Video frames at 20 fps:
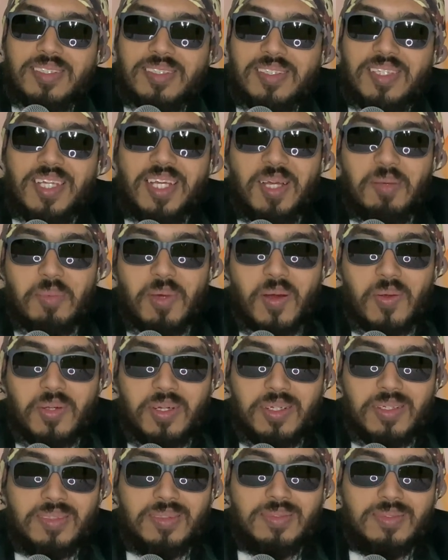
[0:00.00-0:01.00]
Think about
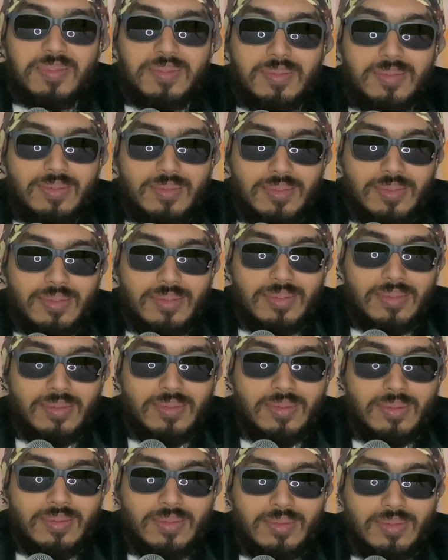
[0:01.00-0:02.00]

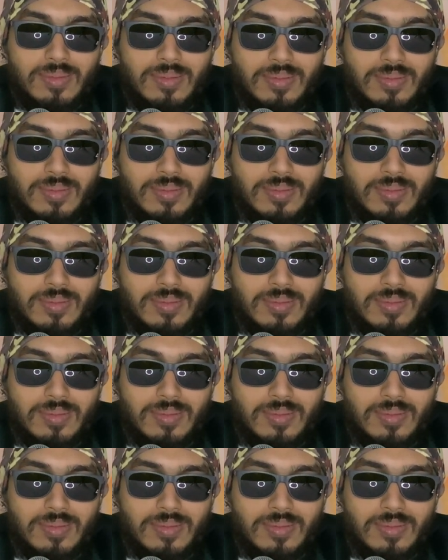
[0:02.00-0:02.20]
it.